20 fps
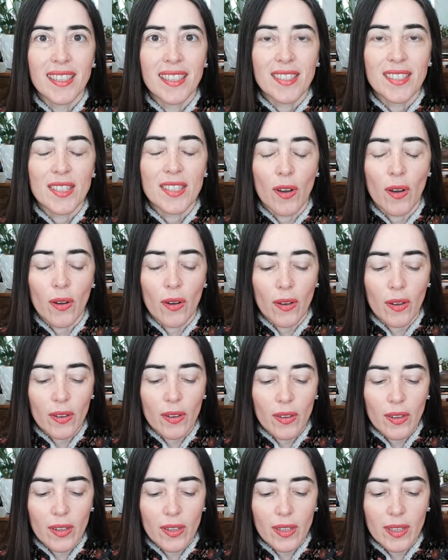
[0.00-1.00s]
So
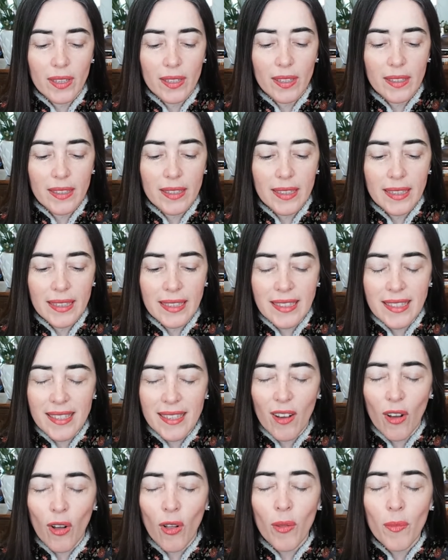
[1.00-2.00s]
it's
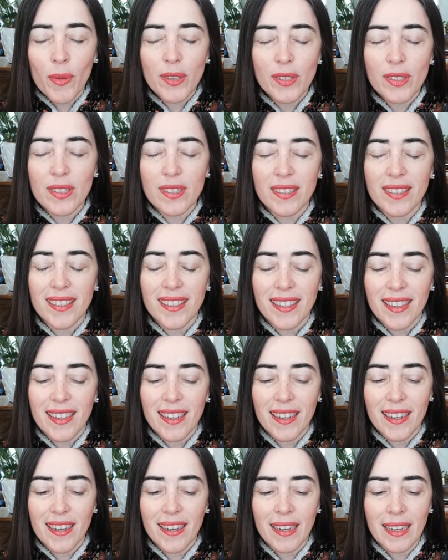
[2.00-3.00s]
almost
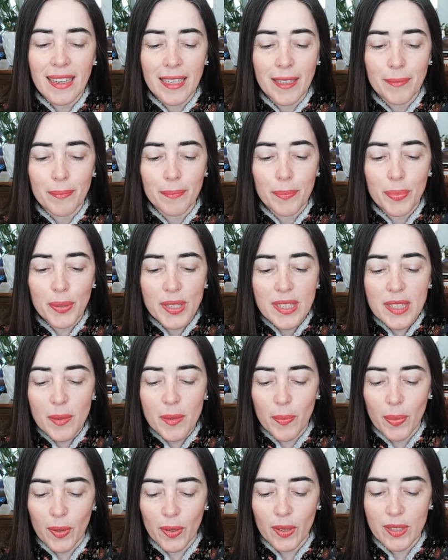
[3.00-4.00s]
a
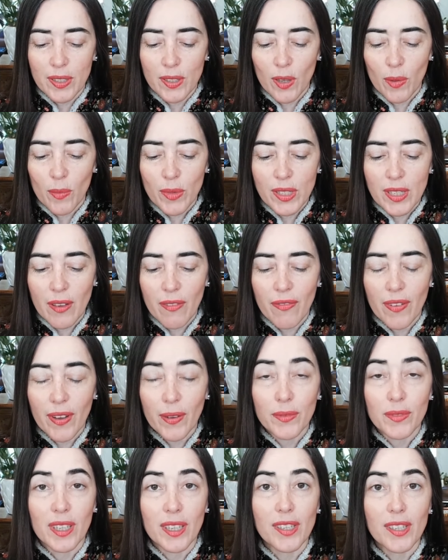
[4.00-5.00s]
principle, it's almost a
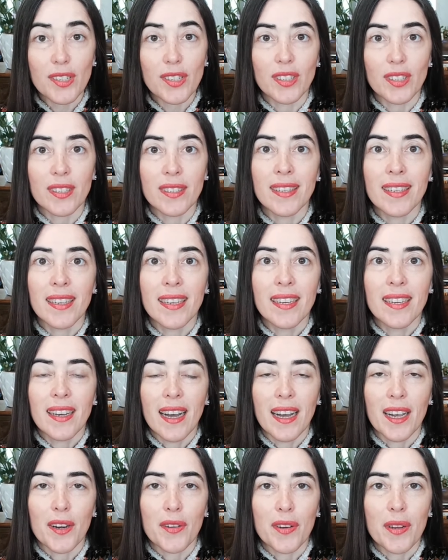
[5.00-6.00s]
foundation
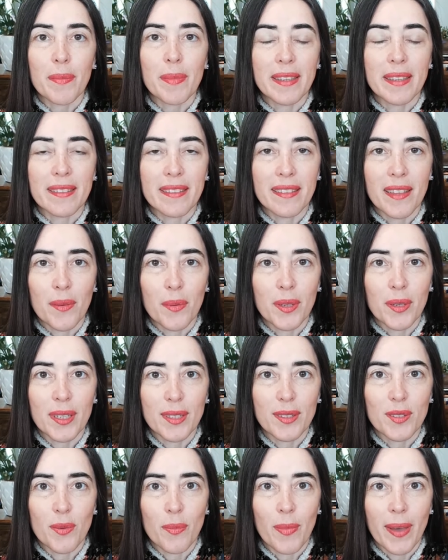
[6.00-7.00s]
agreement that we
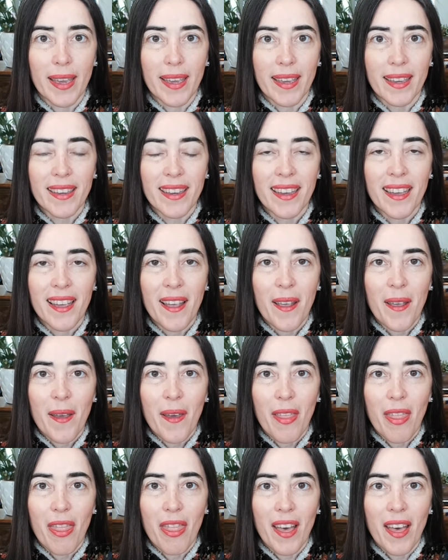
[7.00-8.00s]
need to make,
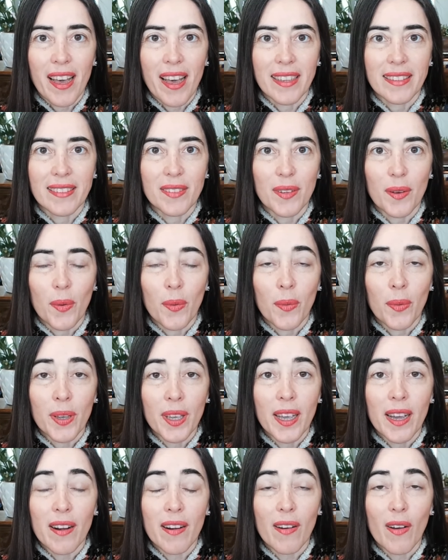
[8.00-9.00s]
that we
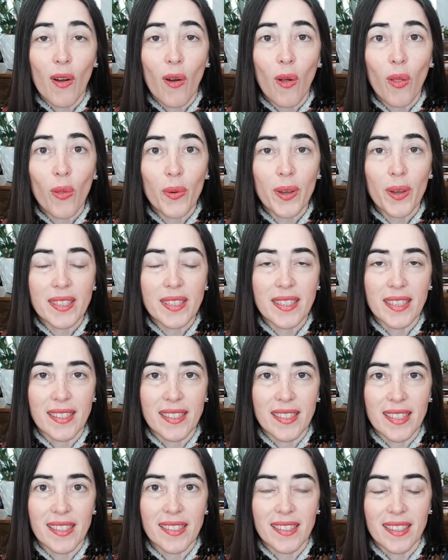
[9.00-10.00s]
are always
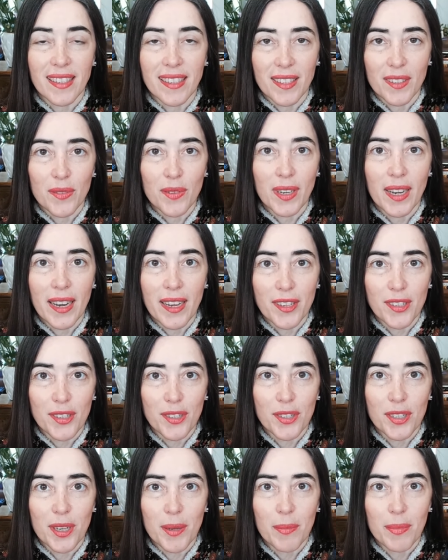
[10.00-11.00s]
existing in
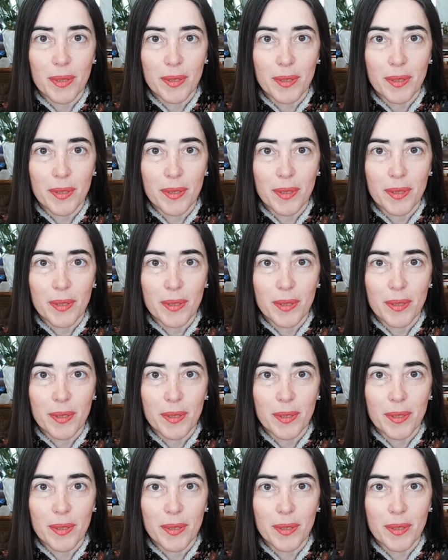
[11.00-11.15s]
relationship.